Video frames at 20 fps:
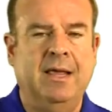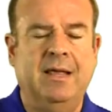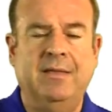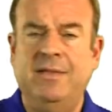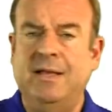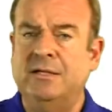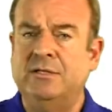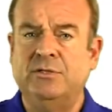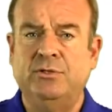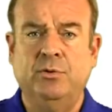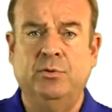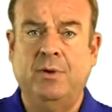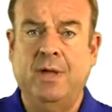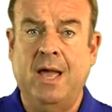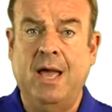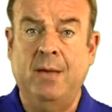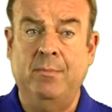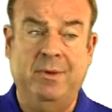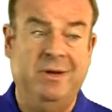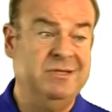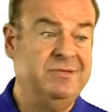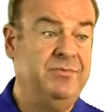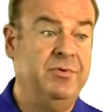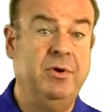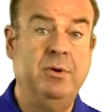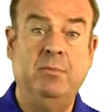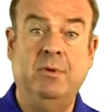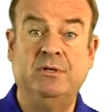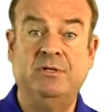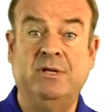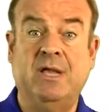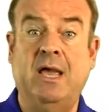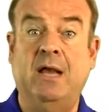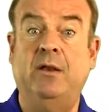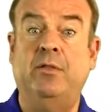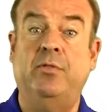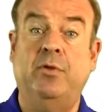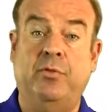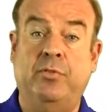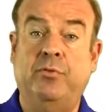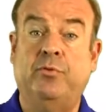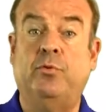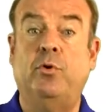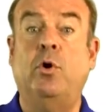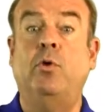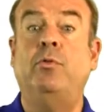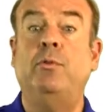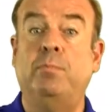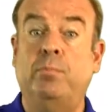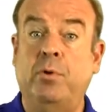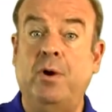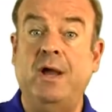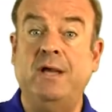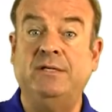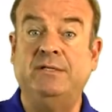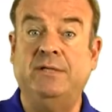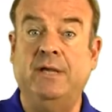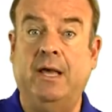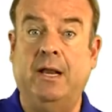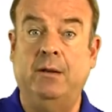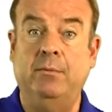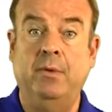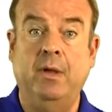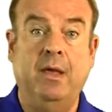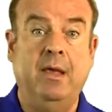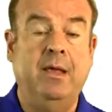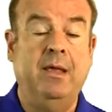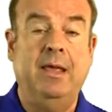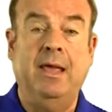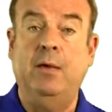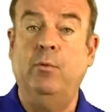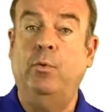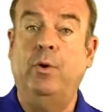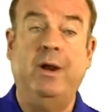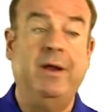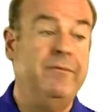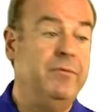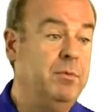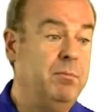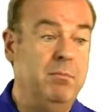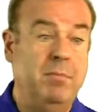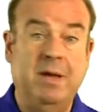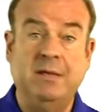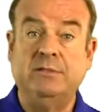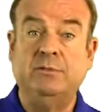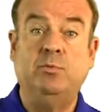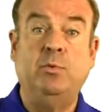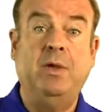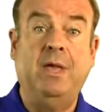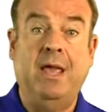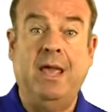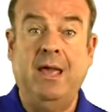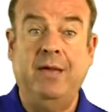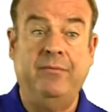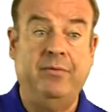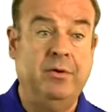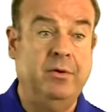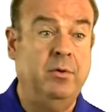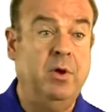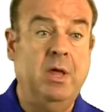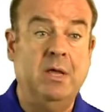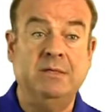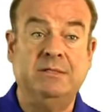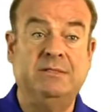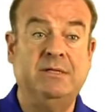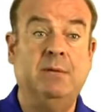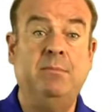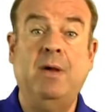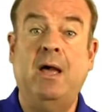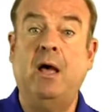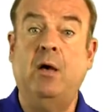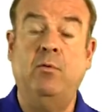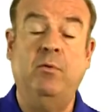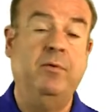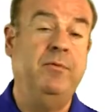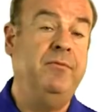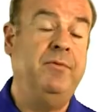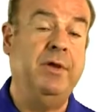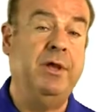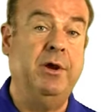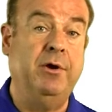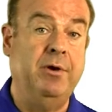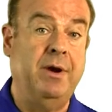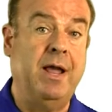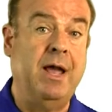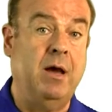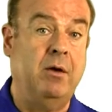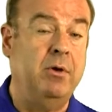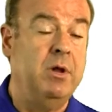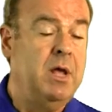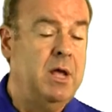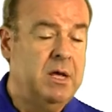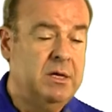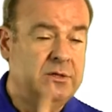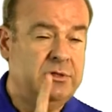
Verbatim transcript: And that's so common. It's very much kind of the throw the price at them and whatever mess we have here, somehow we'll figure it out.